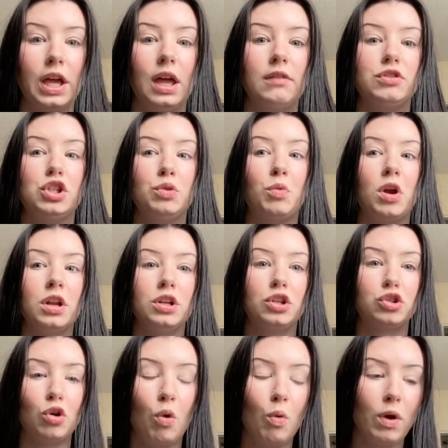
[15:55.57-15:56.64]
If she wanted a
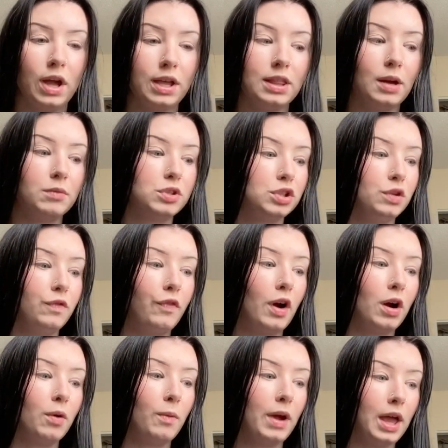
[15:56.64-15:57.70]
toy that was too
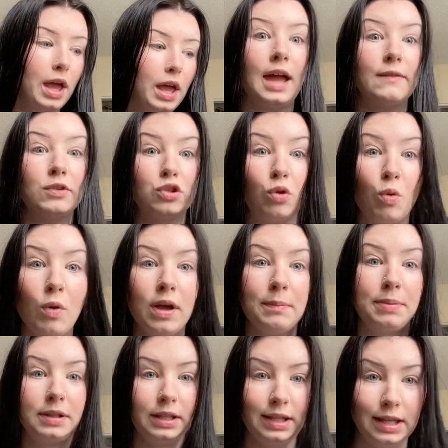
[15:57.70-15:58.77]
far away, I have a toy,
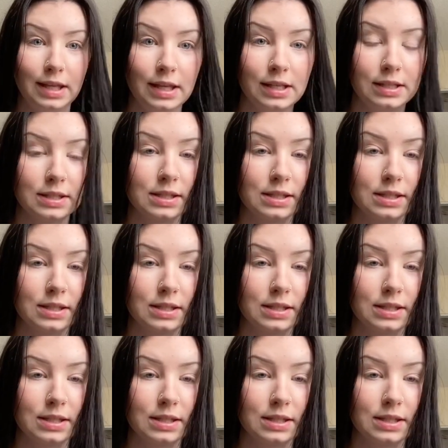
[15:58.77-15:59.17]
please.